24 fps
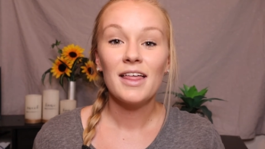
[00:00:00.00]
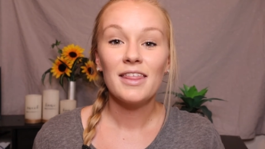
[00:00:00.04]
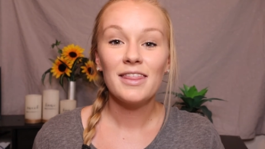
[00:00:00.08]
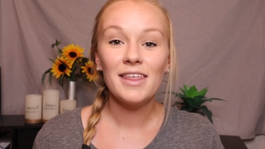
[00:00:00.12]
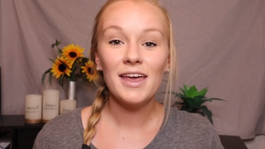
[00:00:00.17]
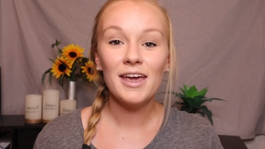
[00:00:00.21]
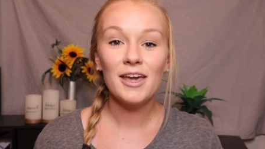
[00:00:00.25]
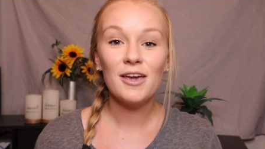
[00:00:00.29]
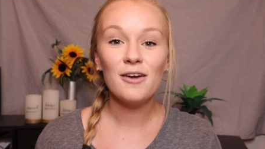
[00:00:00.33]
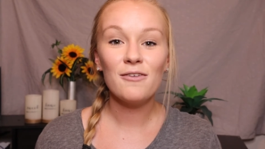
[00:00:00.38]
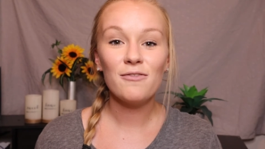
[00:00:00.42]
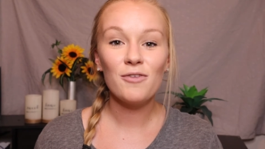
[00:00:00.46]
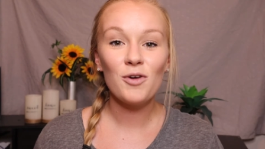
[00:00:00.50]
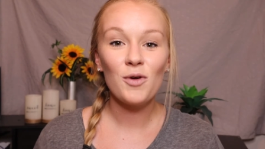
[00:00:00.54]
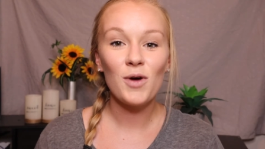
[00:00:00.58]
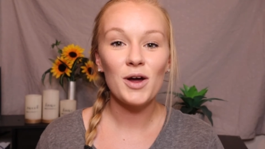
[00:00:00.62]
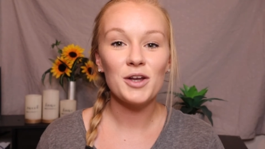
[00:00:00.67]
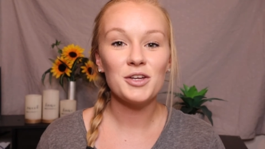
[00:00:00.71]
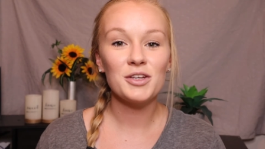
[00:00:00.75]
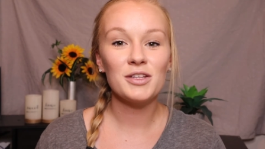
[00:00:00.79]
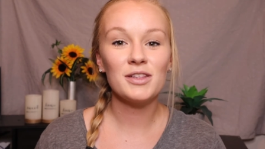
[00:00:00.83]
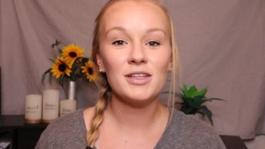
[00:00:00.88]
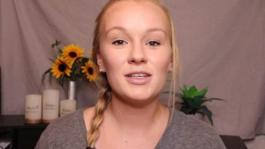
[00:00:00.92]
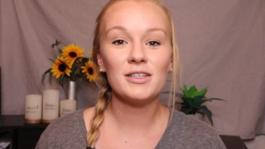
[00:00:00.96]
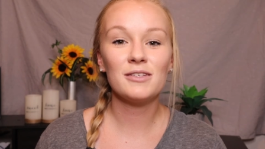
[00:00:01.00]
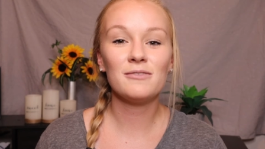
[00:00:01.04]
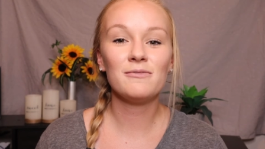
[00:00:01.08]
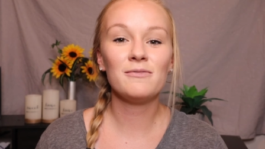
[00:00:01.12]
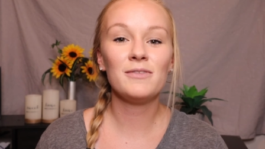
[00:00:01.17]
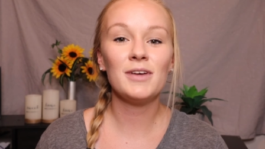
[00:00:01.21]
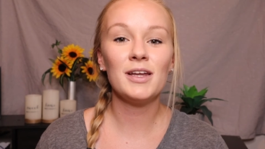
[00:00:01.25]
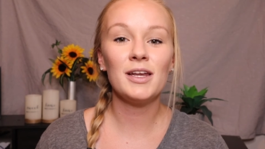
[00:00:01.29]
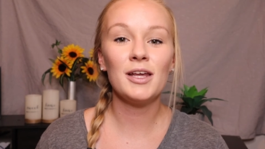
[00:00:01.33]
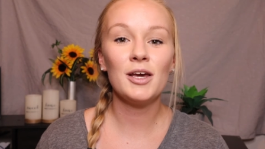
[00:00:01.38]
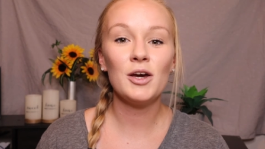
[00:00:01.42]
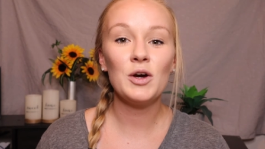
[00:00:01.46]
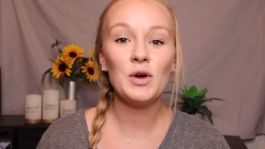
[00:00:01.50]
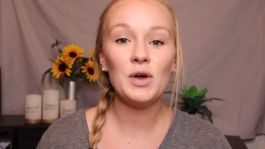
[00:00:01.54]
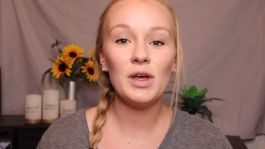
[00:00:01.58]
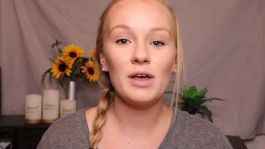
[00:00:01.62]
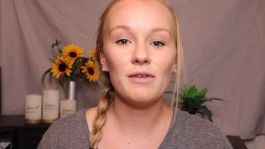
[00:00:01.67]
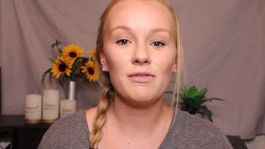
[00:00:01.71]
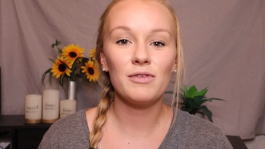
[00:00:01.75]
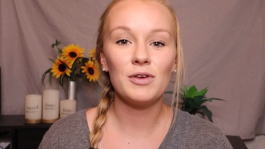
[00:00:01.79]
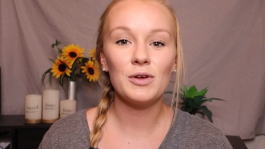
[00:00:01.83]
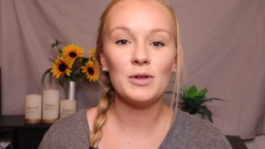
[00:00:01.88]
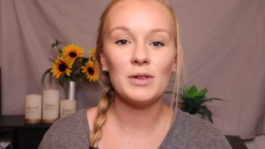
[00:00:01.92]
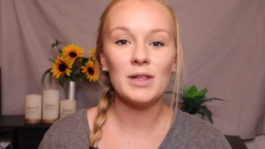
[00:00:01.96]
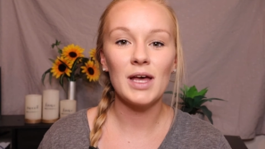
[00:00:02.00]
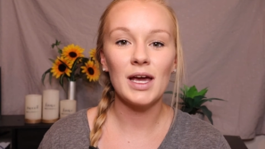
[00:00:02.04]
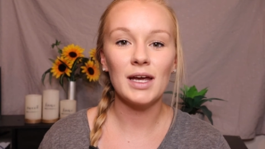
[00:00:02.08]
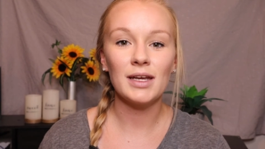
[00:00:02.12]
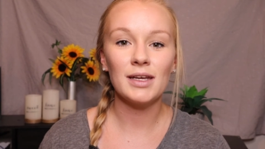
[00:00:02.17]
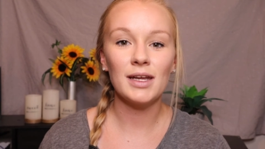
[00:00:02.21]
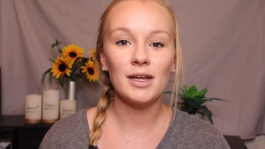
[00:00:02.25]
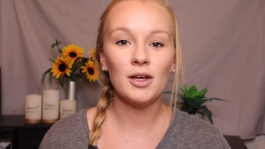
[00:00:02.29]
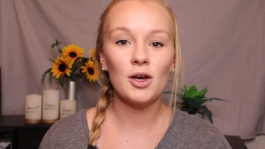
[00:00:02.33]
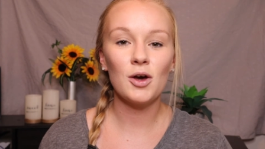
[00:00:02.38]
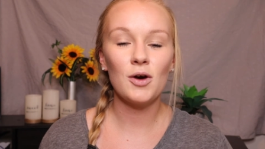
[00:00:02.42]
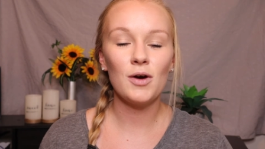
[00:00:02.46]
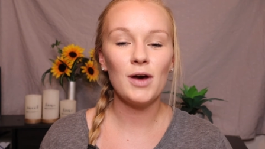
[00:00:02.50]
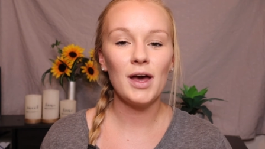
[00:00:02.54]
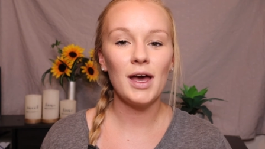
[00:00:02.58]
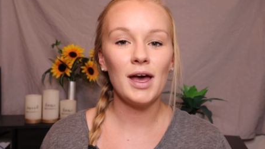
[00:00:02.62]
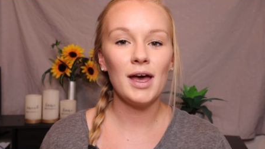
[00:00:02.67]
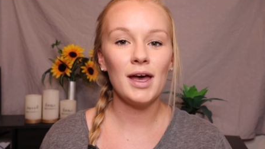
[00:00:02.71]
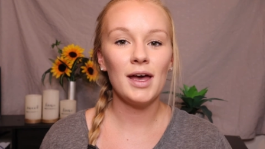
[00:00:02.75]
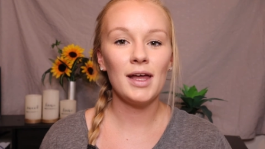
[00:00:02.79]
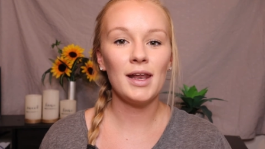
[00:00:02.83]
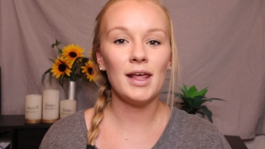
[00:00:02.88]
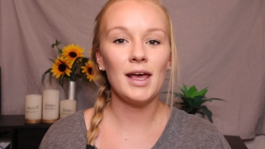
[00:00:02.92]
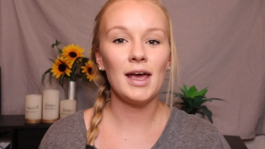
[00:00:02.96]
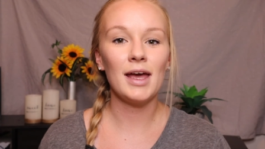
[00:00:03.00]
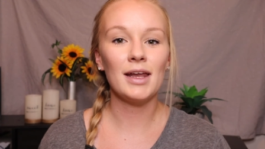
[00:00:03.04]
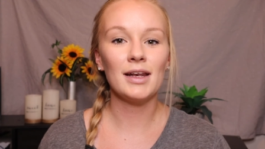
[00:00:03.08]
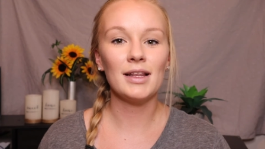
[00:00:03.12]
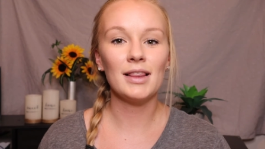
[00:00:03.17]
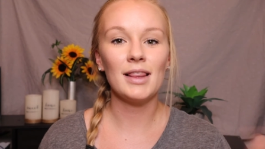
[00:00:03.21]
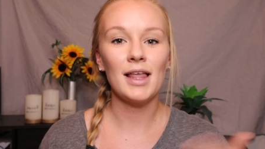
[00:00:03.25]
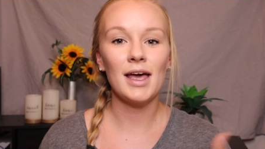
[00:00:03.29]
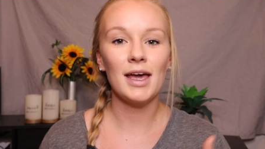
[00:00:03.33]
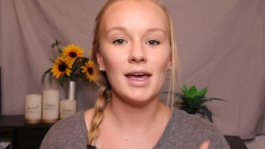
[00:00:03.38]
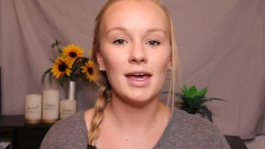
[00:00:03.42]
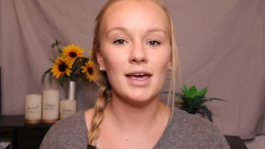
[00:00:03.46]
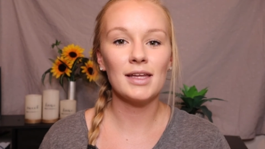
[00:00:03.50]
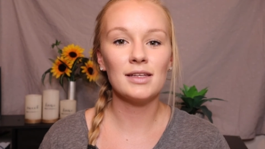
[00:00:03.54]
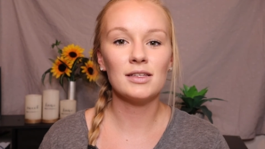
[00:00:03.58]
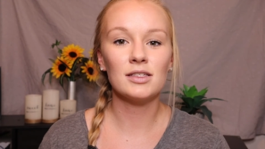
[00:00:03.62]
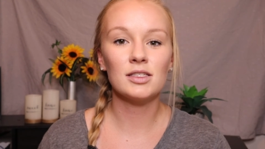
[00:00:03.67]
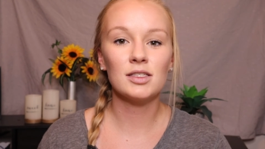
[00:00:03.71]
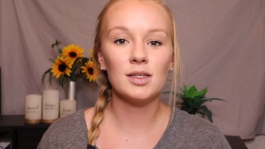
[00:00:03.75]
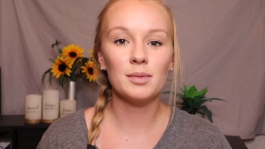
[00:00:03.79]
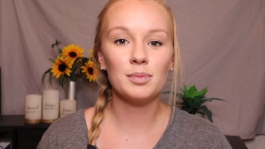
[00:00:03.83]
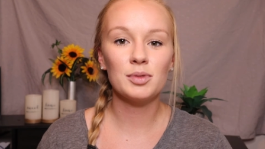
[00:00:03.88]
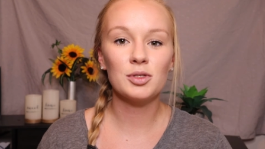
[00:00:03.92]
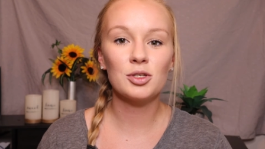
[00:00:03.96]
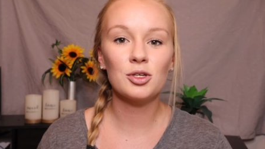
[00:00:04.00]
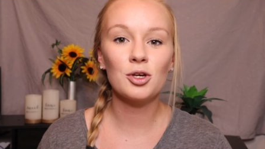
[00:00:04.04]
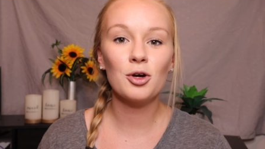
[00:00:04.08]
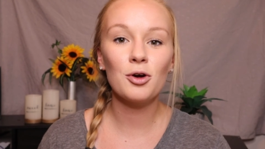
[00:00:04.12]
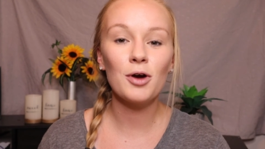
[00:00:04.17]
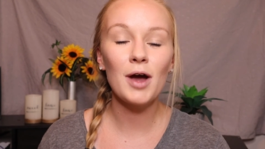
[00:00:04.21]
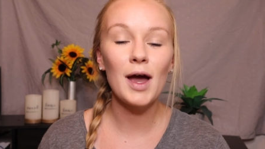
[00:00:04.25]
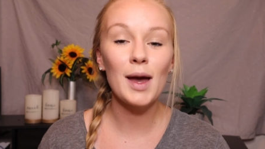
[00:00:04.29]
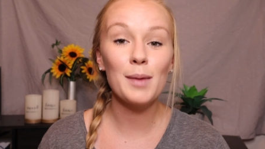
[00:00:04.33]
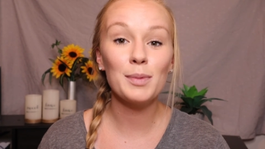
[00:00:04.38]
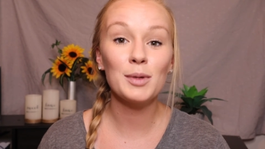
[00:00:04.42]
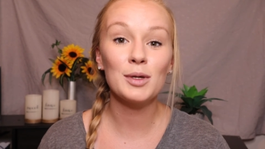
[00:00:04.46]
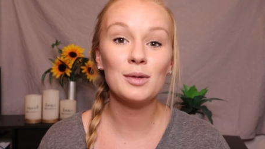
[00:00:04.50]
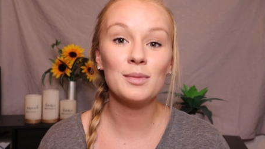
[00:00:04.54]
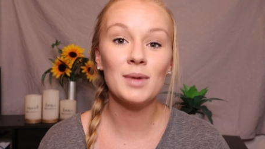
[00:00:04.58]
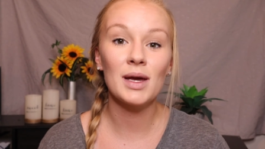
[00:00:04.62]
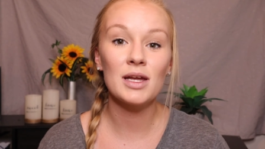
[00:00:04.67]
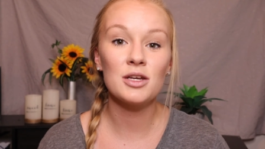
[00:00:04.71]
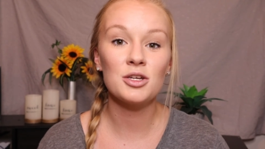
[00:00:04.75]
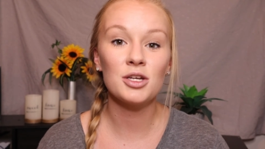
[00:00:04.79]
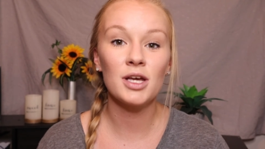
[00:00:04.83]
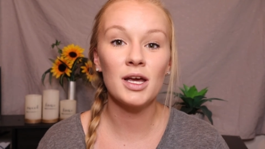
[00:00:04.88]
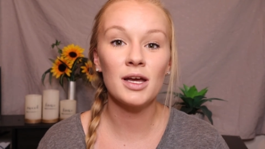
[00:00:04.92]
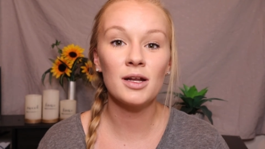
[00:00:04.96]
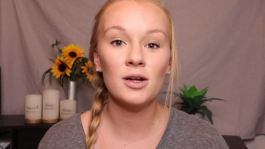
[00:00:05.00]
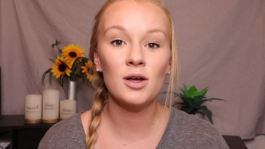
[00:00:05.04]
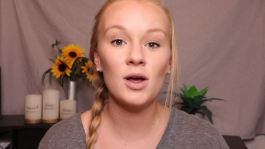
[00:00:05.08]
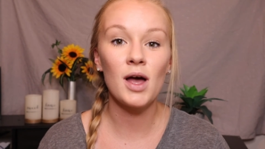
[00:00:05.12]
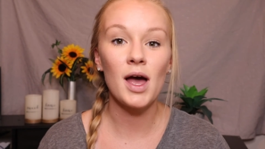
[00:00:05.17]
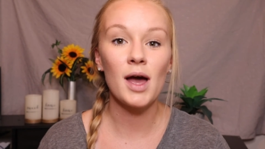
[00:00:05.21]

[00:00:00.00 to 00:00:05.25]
Thank you for watching this video. If you liked it, go ahead and like and subscribe to my channel.